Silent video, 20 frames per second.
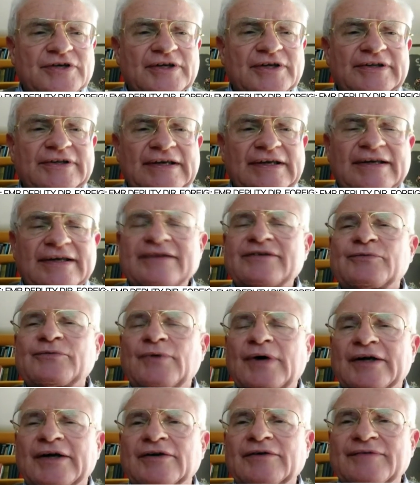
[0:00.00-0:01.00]
project
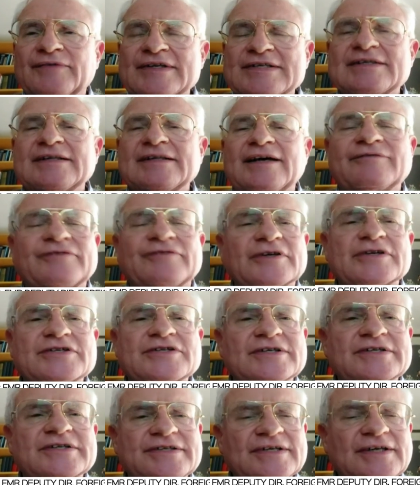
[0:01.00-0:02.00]
is one of its
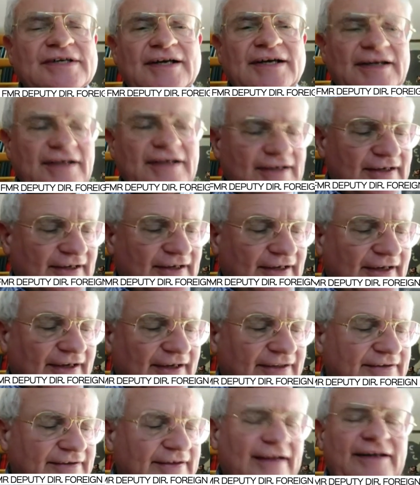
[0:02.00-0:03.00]
leverages.
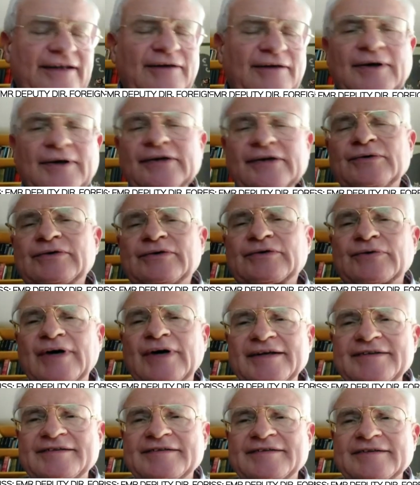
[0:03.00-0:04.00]
And anyone
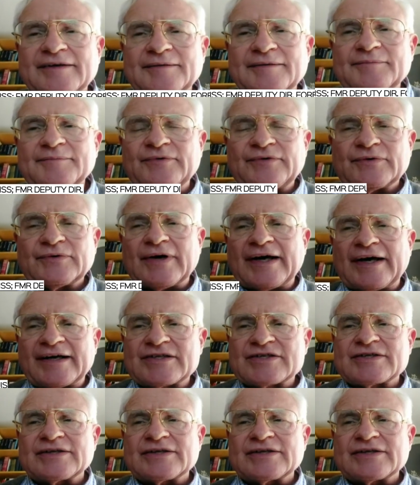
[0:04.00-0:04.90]
who trusts them to